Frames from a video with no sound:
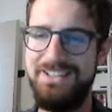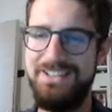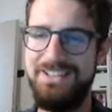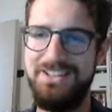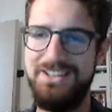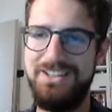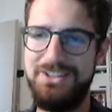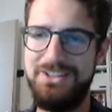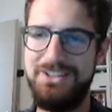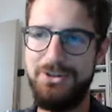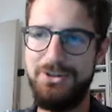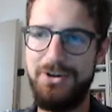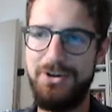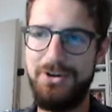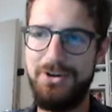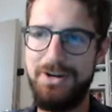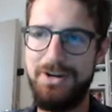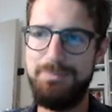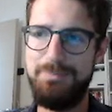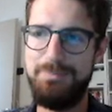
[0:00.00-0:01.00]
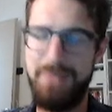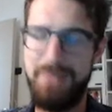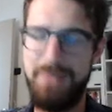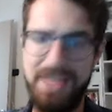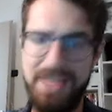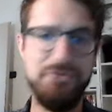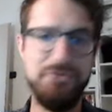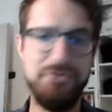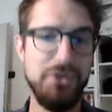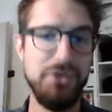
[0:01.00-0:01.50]
your
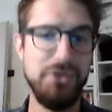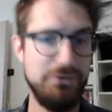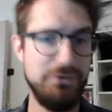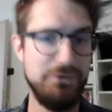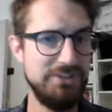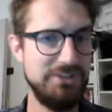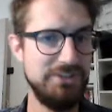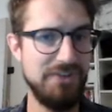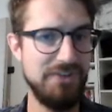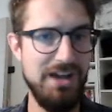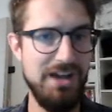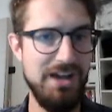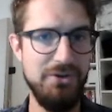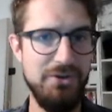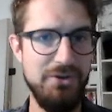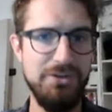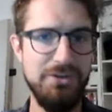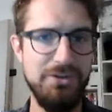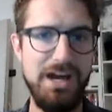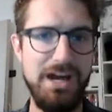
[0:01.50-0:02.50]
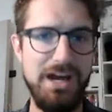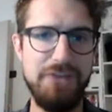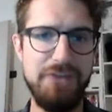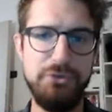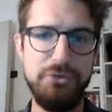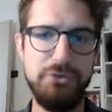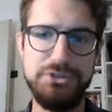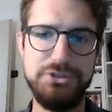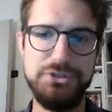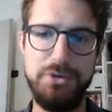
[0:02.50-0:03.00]
plan for the first round are
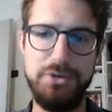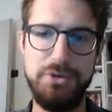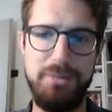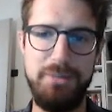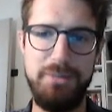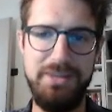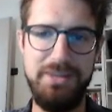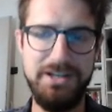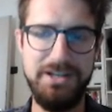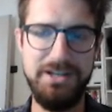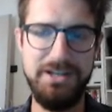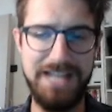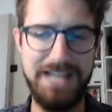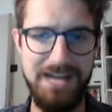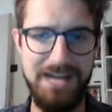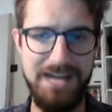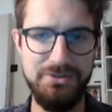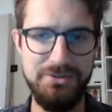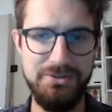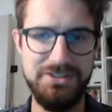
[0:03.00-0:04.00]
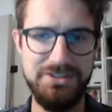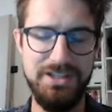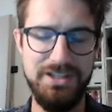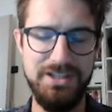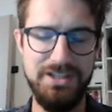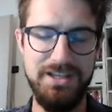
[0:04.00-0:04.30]
for sure the player count,